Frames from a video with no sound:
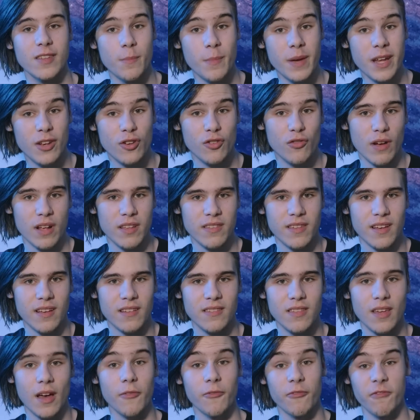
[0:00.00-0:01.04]
some interesting
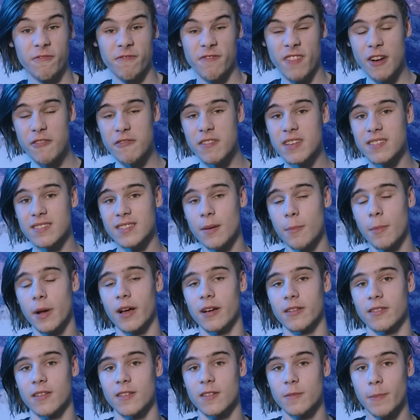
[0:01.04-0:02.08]
stuff very
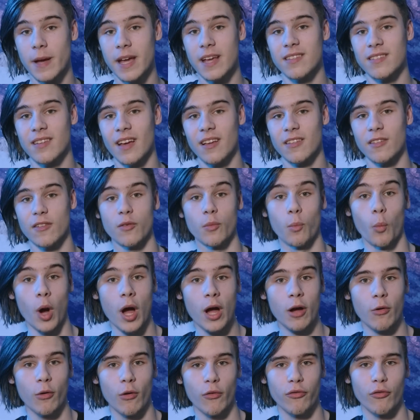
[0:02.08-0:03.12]
similar to SpaceX's
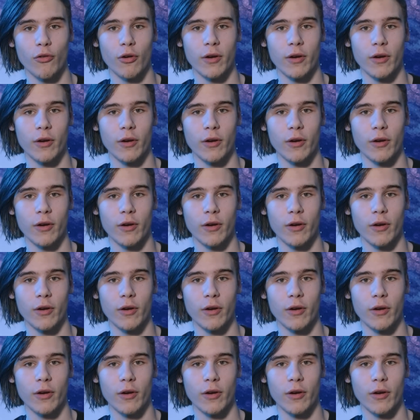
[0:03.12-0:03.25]
workhorse